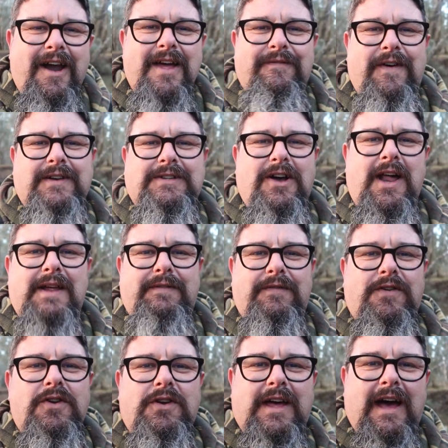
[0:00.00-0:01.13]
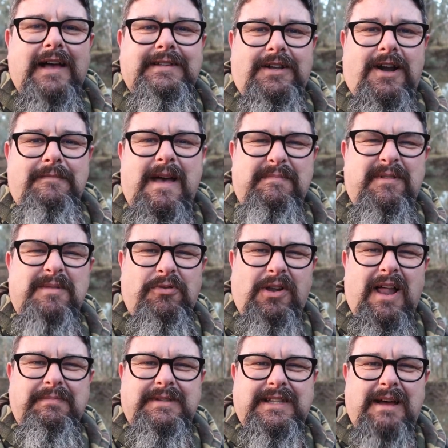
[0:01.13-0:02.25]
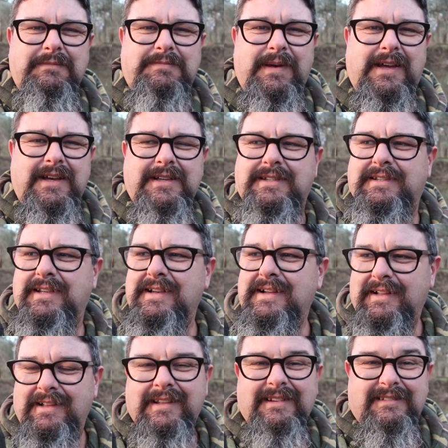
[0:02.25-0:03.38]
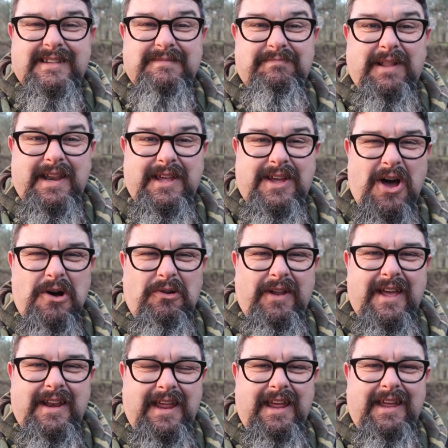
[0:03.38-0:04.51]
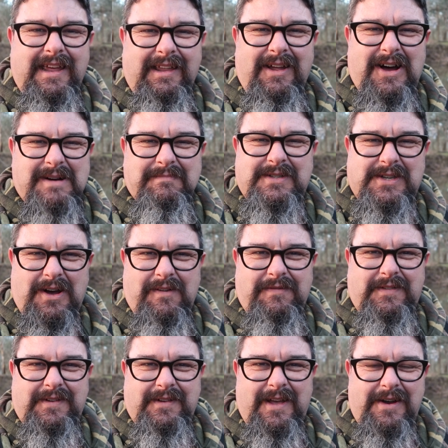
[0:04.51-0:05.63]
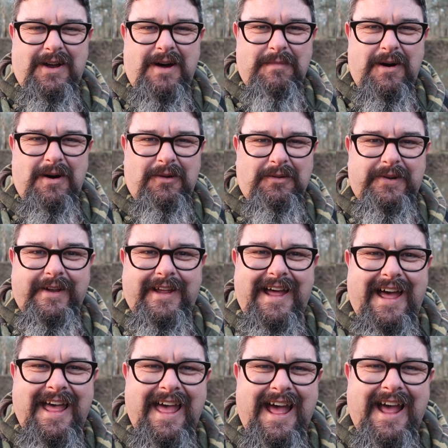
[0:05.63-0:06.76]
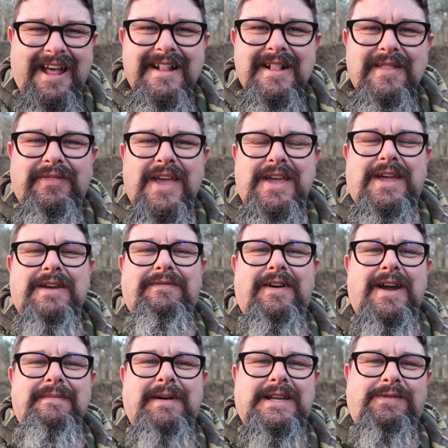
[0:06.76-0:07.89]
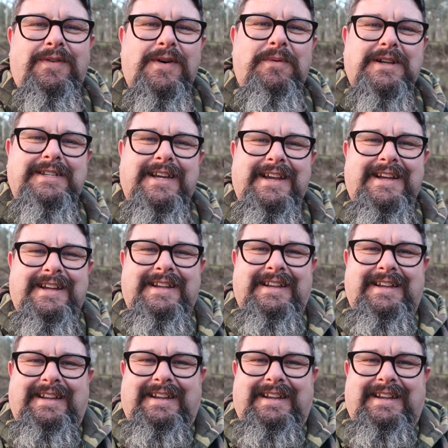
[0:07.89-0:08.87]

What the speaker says: All right, folks, I'm going to have a few casts, and I'm happy to pull up stumps because it's bloody cold out here. I'm soft, and I'm old. Thank you very much for watching.